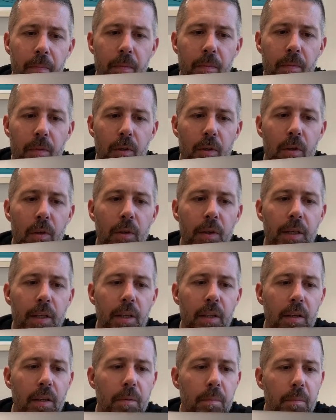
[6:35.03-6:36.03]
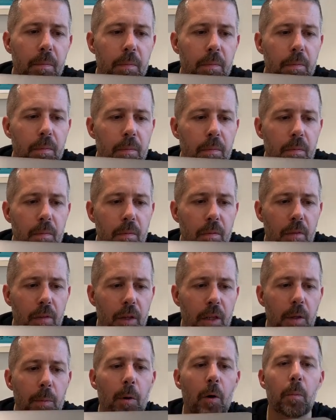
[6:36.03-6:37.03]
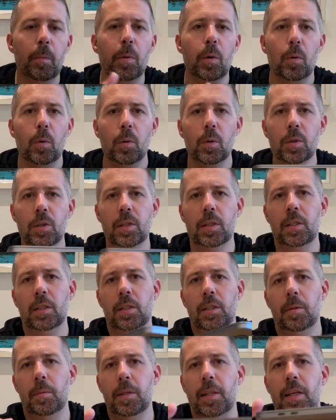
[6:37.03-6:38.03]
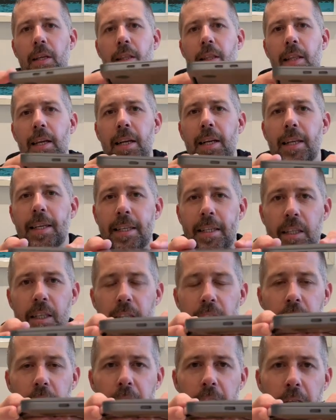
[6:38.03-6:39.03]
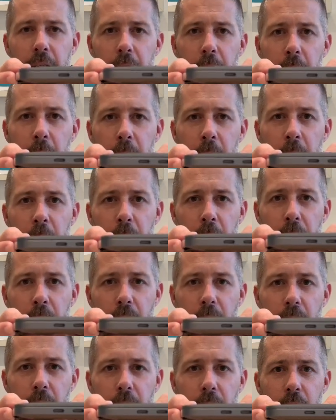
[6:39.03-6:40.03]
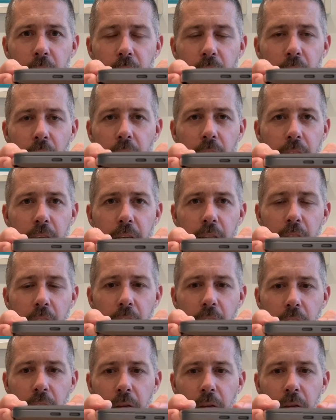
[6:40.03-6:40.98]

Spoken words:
Just looking in the Thunderbolt ports, I mean, they're clean. There's nothing in there.